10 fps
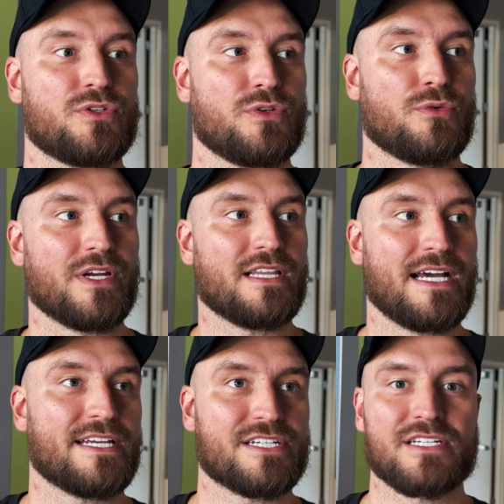To
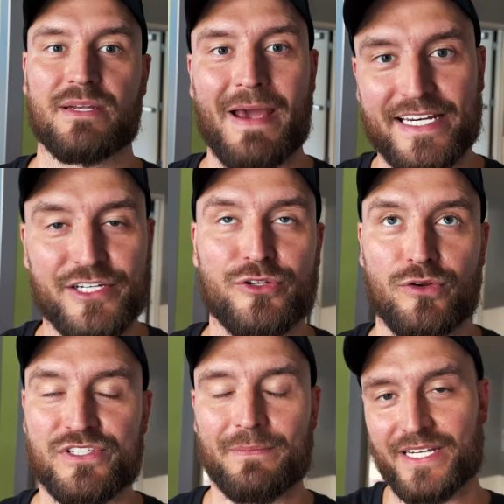realize the magnitude
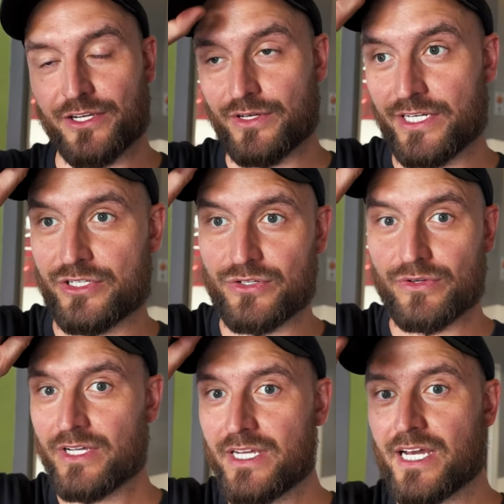of something, you need
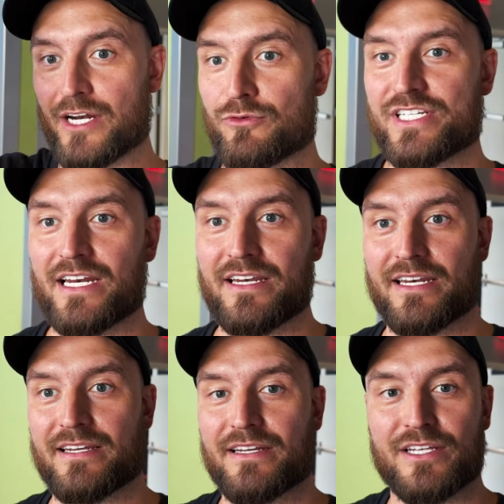to understand
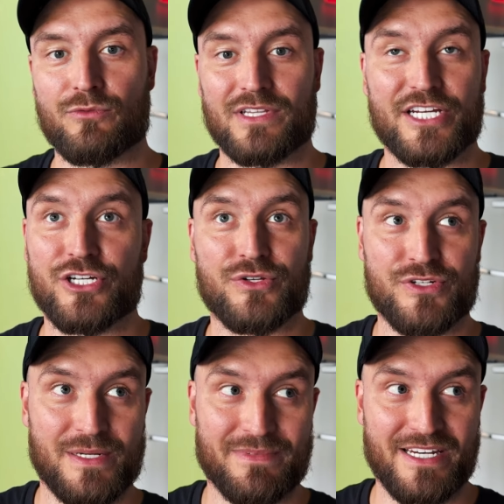it in relation
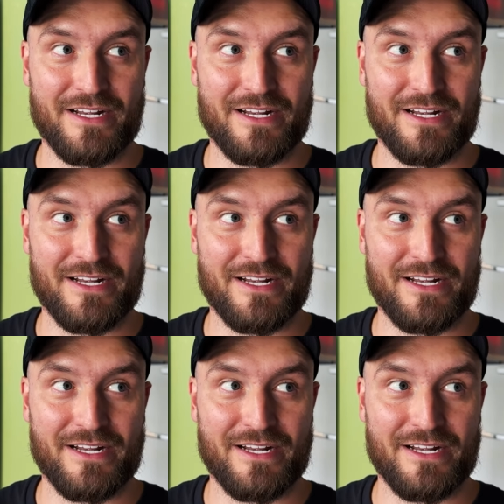to something